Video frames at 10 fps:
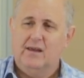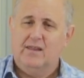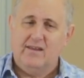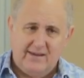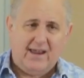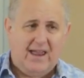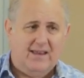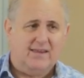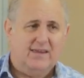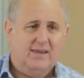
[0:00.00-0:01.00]
There's a gate.
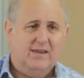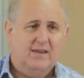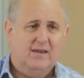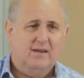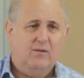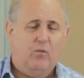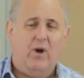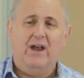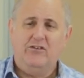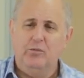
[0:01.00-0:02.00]

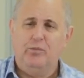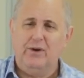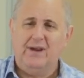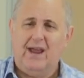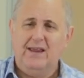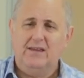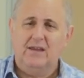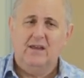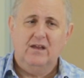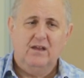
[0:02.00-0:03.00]
Why do you put a gate?
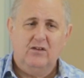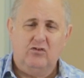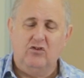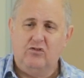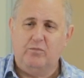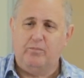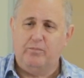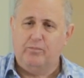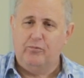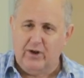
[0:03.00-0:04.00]
To
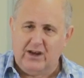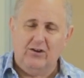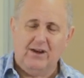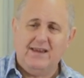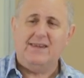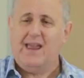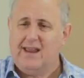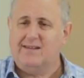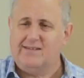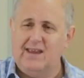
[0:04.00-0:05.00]
regulate
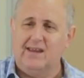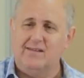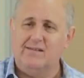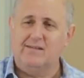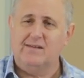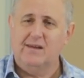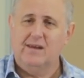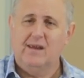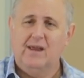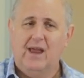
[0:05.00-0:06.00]
access.
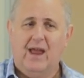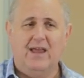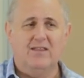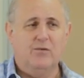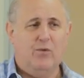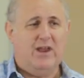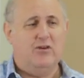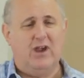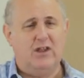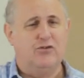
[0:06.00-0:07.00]
And the way you
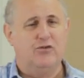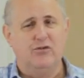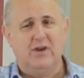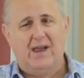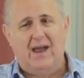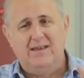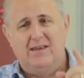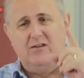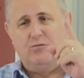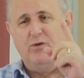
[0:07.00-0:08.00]
get through the gate
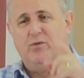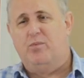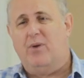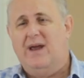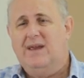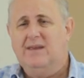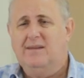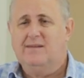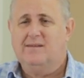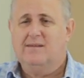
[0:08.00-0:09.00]
is with
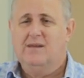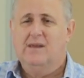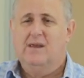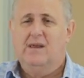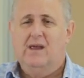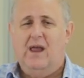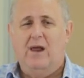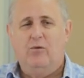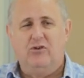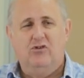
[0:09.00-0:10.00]
praise.
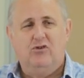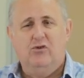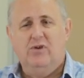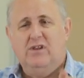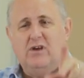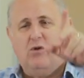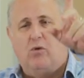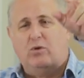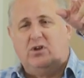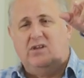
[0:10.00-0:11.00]
And what you do in the
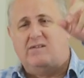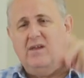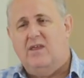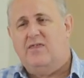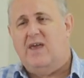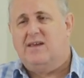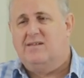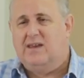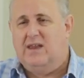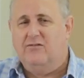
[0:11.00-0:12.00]
court is
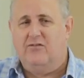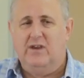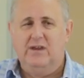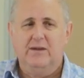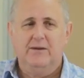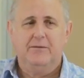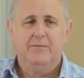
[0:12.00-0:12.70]
thanksgiving.